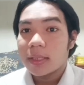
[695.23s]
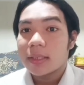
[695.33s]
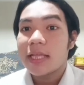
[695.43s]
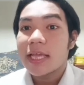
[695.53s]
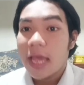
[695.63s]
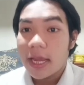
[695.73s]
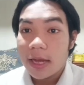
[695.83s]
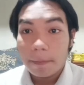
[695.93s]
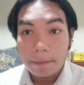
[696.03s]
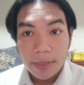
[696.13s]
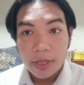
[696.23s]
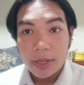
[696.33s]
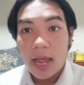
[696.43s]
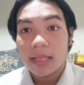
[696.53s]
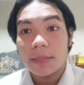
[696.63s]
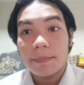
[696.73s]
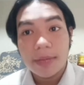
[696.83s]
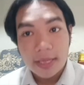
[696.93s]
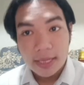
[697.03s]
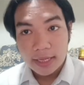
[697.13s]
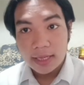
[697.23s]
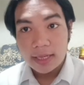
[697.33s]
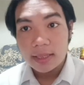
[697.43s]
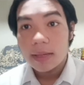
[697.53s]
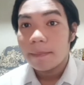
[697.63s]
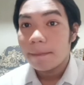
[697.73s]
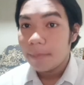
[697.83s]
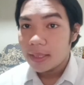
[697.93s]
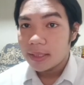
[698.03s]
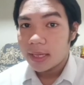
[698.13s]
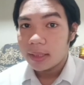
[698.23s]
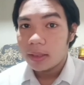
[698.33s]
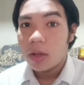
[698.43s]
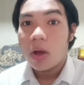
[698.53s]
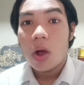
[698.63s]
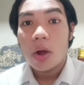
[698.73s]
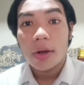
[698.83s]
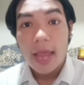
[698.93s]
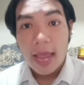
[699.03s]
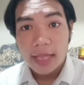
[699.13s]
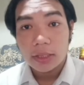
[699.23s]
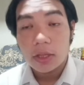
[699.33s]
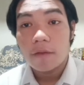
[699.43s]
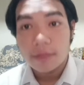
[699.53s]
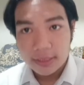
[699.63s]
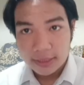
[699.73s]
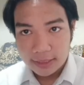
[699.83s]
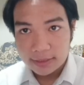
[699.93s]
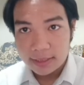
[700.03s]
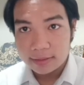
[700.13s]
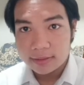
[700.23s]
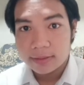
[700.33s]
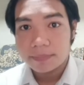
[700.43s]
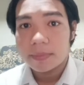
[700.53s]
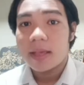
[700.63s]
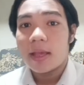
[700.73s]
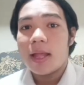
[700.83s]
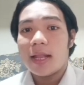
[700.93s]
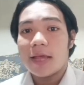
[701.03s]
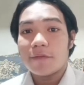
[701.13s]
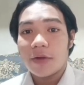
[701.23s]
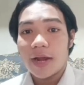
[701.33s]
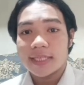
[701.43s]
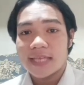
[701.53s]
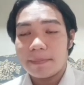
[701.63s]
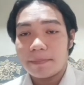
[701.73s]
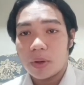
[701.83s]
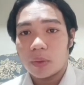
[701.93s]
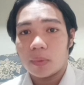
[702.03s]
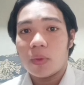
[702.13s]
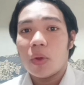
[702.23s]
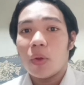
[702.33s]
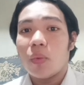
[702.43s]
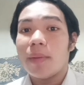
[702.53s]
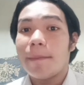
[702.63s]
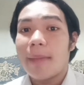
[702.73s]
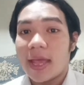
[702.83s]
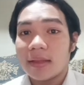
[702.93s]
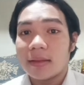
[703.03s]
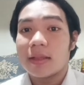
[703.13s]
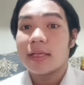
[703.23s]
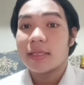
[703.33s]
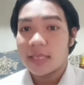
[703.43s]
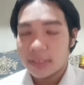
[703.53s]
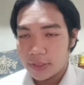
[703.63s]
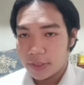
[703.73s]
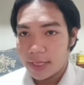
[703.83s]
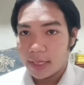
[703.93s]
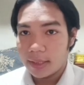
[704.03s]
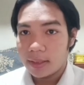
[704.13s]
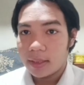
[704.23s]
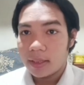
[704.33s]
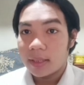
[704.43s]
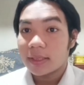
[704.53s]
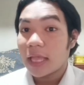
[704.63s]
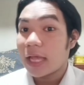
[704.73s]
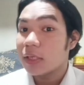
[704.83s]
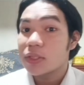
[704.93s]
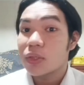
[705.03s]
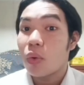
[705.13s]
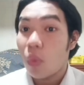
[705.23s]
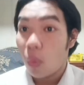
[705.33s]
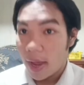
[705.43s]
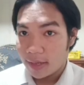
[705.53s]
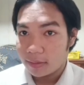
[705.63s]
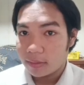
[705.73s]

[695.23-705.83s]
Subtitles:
They can appear at the beginning, middle, or end of the sentence. Like for example, we met yesterday tells when.